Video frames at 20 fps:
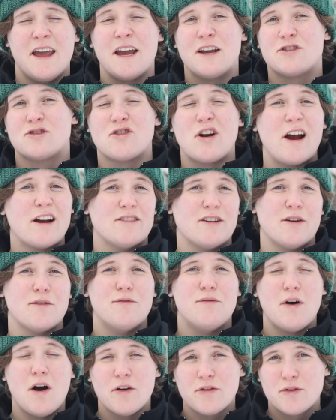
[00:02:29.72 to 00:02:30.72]
extracting
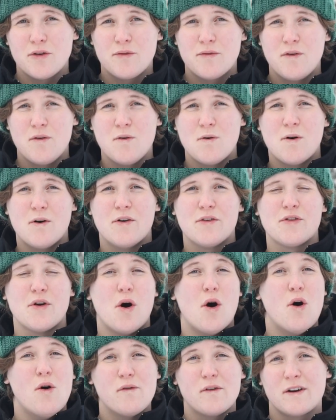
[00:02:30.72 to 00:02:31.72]
fossil fuels,
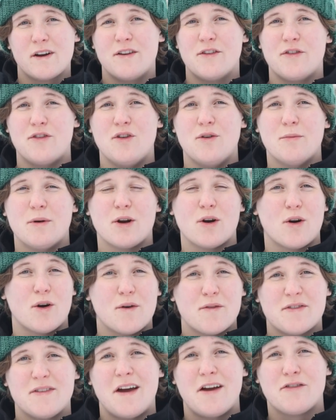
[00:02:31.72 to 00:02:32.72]
over-consuming
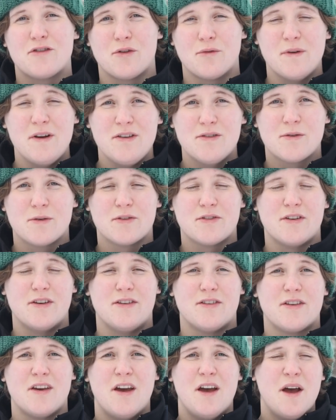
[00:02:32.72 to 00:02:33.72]
Earth's natural
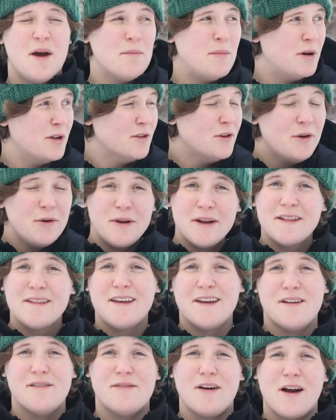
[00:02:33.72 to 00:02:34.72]
resources, polluting
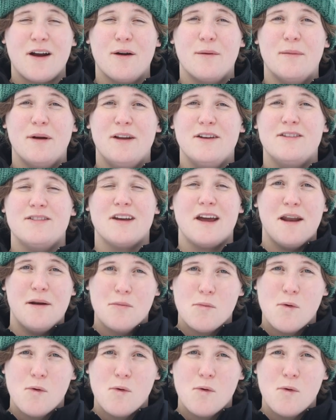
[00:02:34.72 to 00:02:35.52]
the environment, and